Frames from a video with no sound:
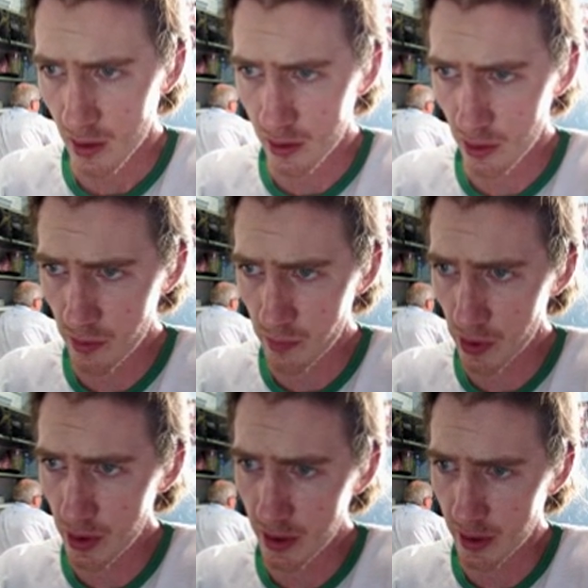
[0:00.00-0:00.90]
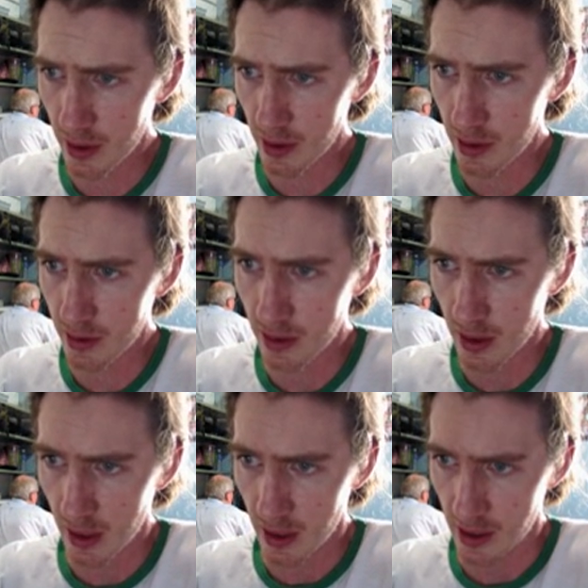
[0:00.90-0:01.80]
So the important thing is,
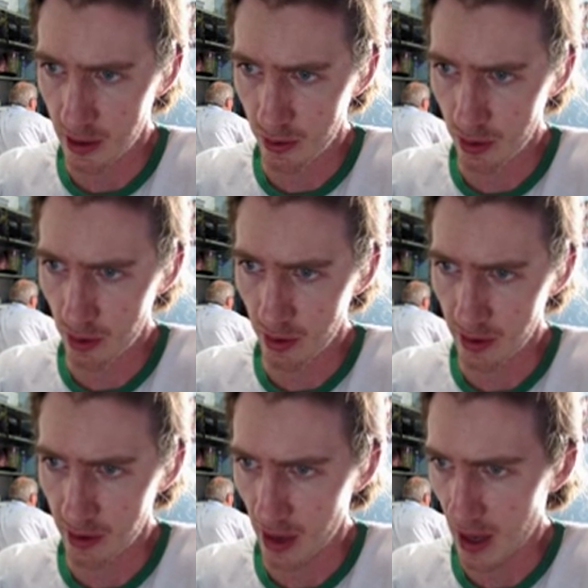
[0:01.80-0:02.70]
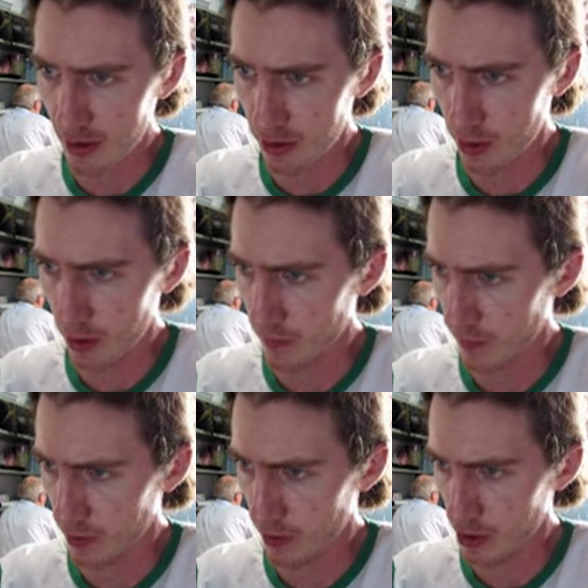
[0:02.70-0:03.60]
is you go to your audio
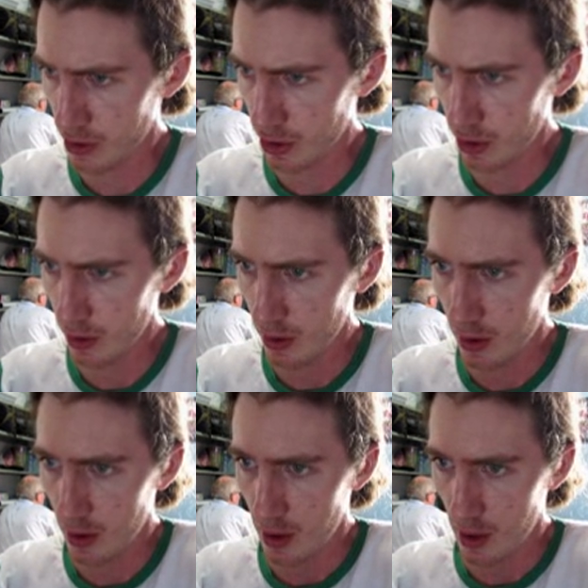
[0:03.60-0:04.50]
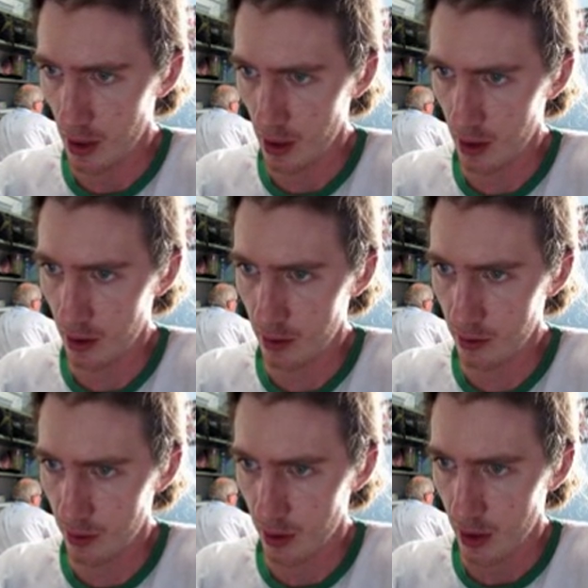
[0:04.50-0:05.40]
configuration,
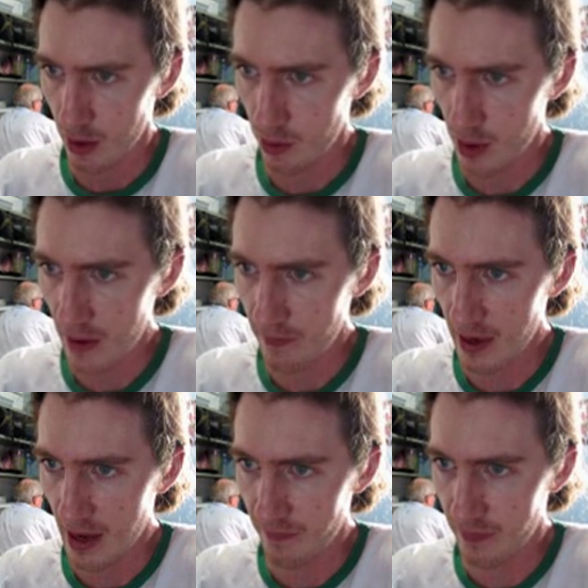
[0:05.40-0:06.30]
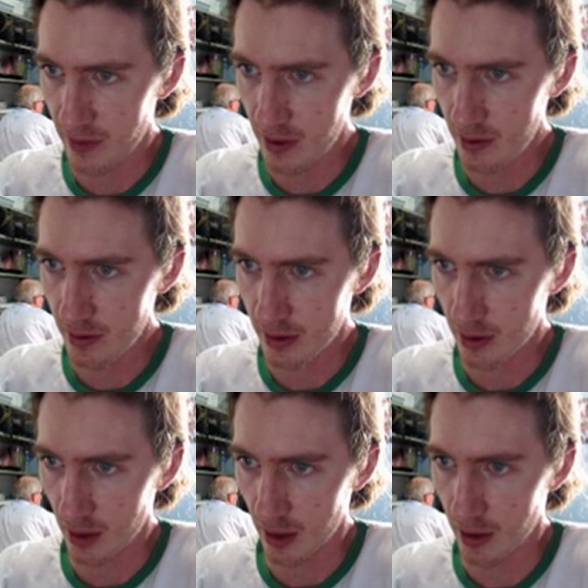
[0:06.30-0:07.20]
and you have to have these
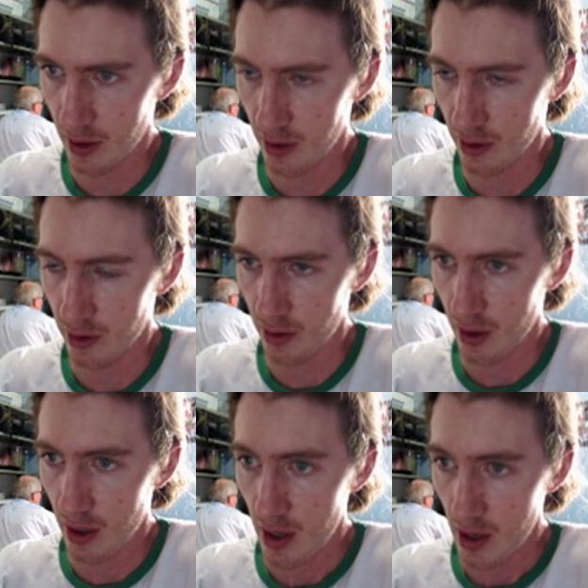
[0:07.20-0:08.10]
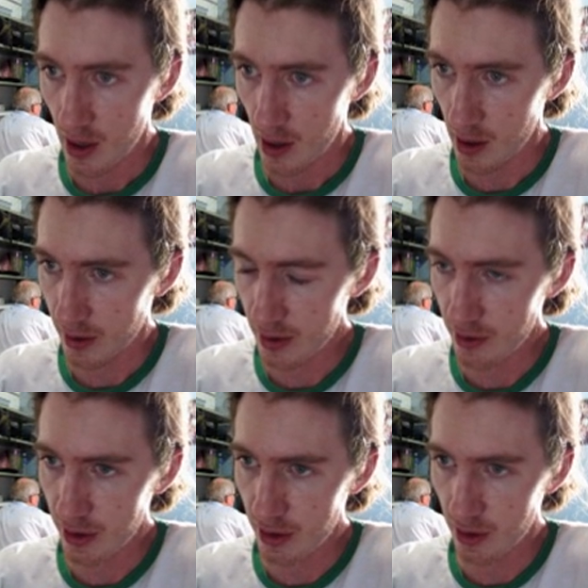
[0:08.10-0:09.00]
selected here. It's
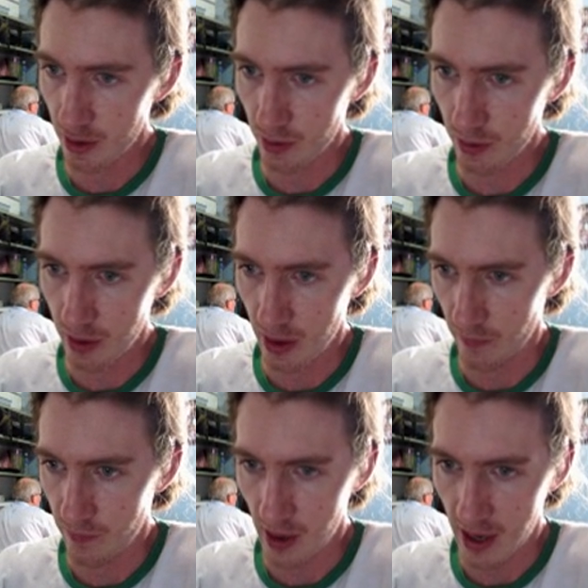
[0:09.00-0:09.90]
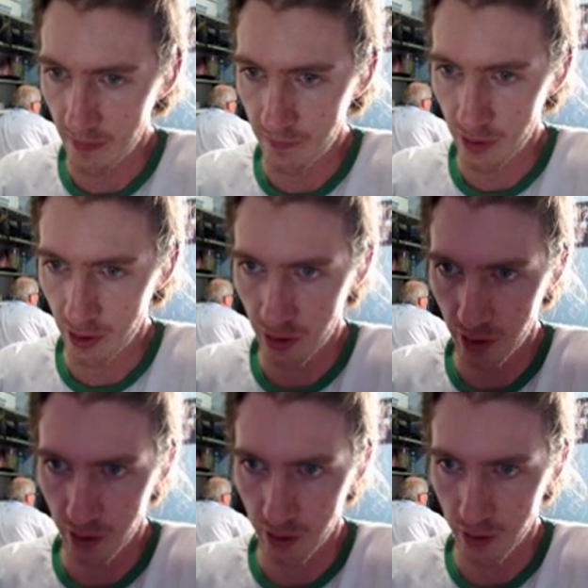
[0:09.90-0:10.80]
interesting to note that if you have
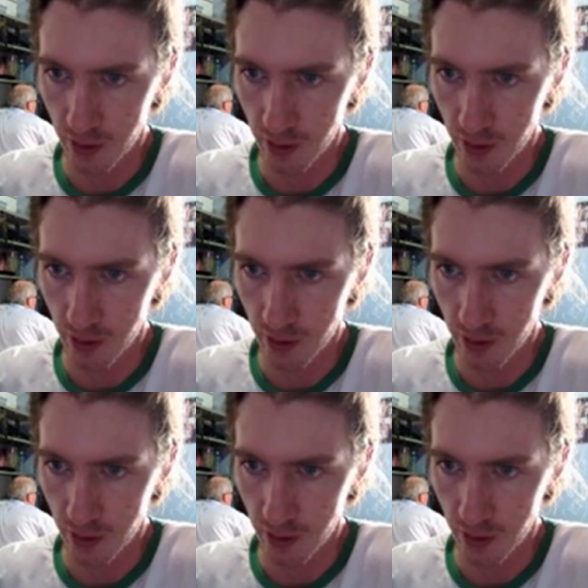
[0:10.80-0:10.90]
your,